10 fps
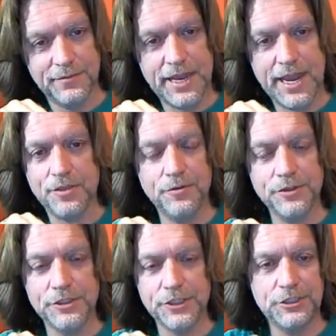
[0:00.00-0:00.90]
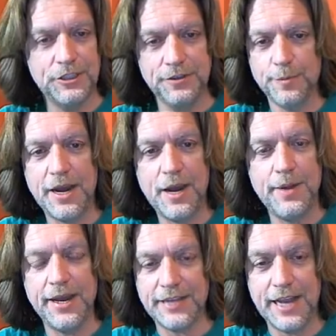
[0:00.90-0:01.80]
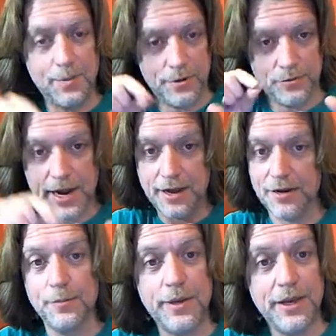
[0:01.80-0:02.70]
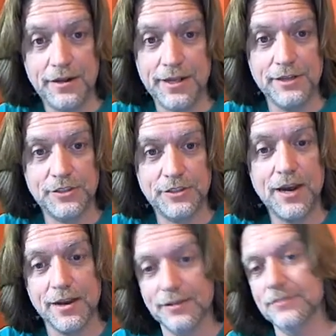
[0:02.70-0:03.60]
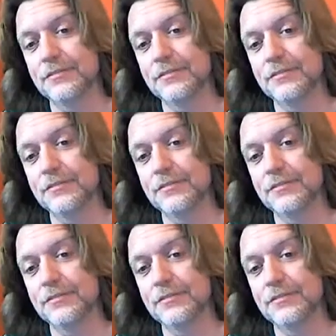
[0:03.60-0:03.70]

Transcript: cathode resistor and the bypass cap are right on the pin of that socket.